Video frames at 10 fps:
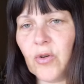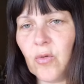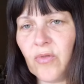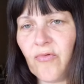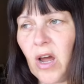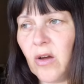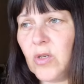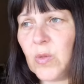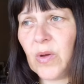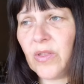on all the
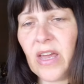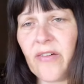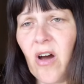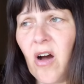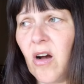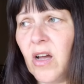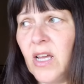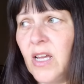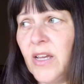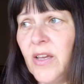roads, but there are
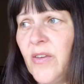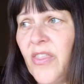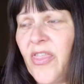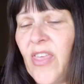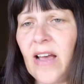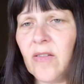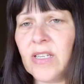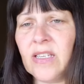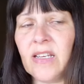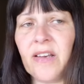
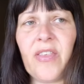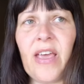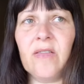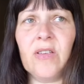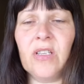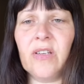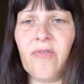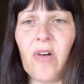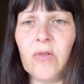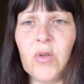thousands and thousands
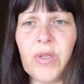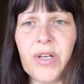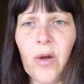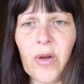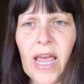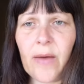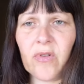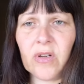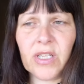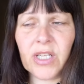of roads with no
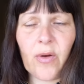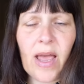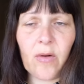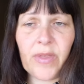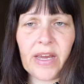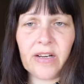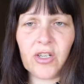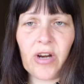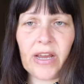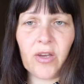cameras. So how are they going to
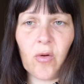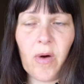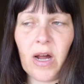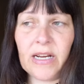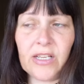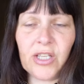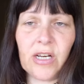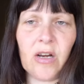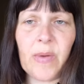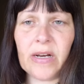track your mileage?
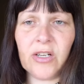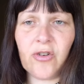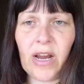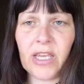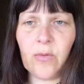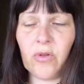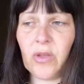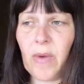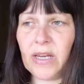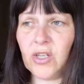They'll only be able to track you on
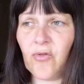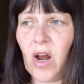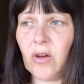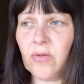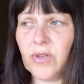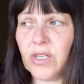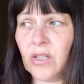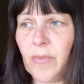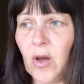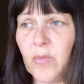the major roads
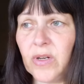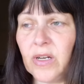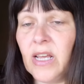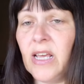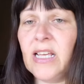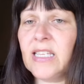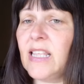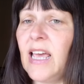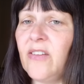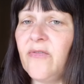at the moment. So
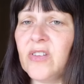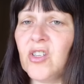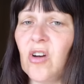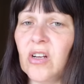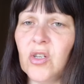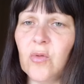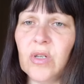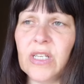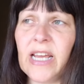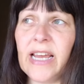that infrastructure
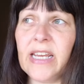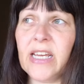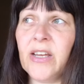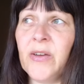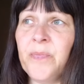would take,